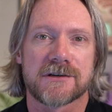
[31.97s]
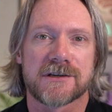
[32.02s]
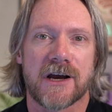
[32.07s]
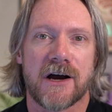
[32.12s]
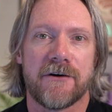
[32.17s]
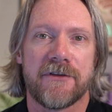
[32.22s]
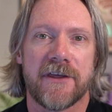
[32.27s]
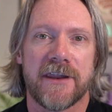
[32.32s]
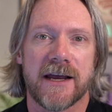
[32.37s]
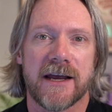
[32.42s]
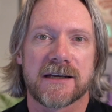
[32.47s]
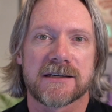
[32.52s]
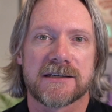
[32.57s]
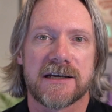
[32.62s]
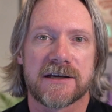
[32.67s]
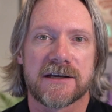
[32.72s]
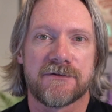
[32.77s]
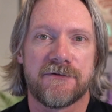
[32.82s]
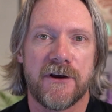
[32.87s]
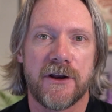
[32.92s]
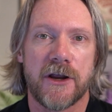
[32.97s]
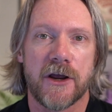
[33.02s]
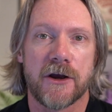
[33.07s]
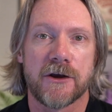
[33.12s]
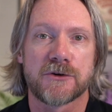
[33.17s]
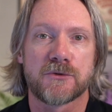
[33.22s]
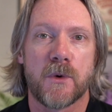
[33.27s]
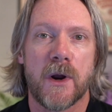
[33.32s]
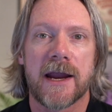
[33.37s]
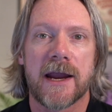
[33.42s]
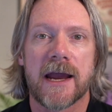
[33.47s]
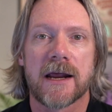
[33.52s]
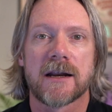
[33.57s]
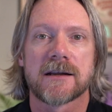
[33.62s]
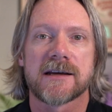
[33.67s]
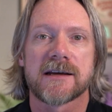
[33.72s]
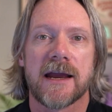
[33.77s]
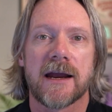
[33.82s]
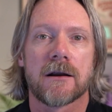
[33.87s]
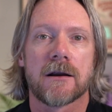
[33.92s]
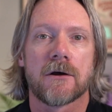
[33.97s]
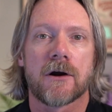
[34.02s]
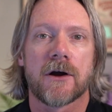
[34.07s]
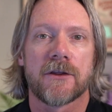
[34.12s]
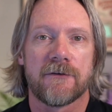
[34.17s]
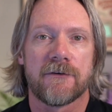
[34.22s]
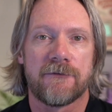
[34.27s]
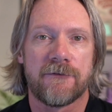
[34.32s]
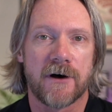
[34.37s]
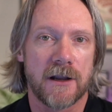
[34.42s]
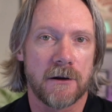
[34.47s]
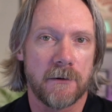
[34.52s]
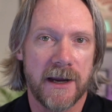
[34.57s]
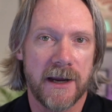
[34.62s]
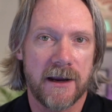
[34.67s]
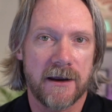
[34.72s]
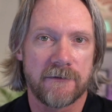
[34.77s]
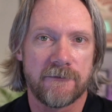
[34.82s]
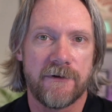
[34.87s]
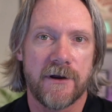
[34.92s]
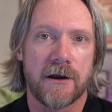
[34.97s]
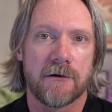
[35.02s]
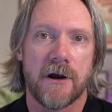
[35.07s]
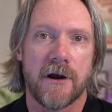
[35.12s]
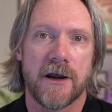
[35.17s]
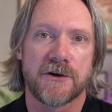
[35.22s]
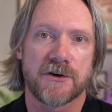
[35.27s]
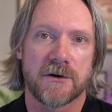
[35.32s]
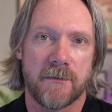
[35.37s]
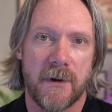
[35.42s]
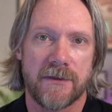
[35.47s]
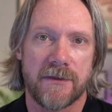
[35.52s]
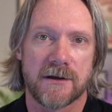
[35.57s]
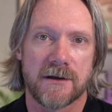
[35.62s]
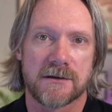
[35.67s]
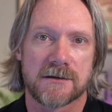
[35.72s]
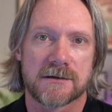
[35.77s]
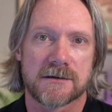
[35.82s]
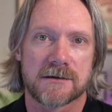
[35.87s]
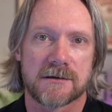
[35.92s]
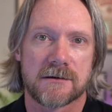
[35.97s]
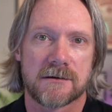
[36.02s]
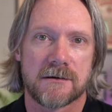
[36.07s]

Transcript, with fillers: of the next six videos, we're going to take a look at the following configuration methods.